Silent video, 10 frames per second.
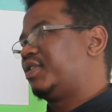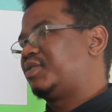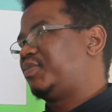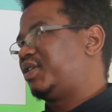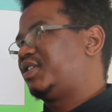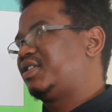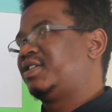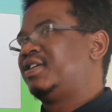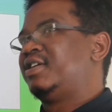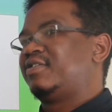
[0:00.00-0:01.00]
The
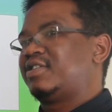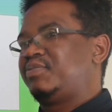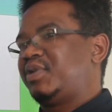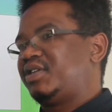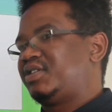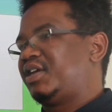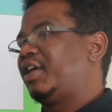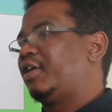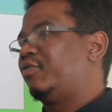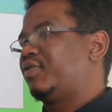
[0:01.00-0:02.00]
spirits
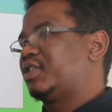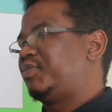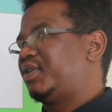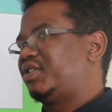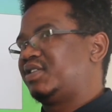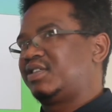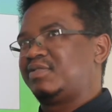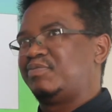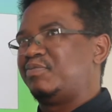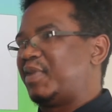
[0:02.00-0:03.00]
heal, the
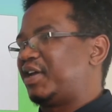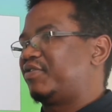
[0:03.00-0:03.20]
spirits make